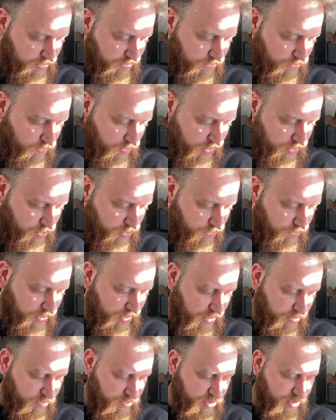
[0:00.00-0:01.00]
what do
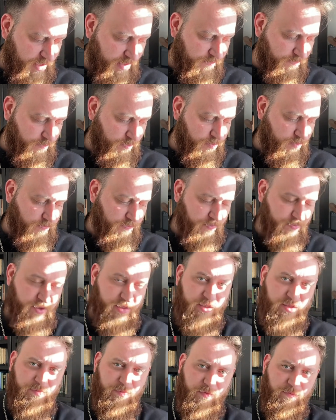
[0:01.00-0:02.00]
we understand further from
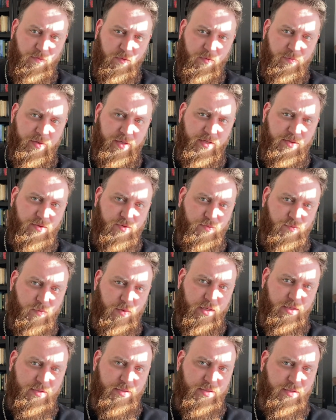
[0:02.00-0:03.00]
this before we get to
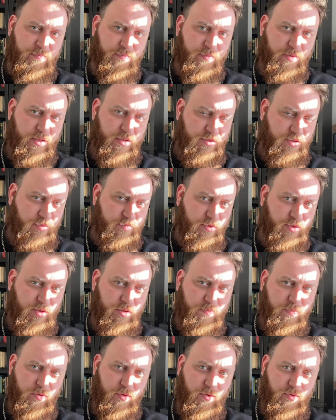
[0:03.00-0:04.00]
what is some good
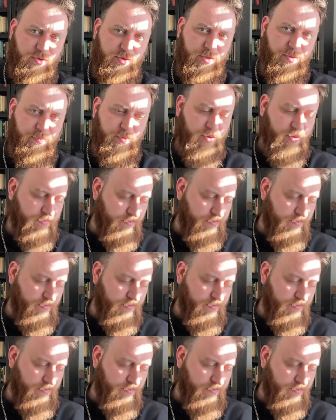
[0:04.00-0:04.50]
approach, some good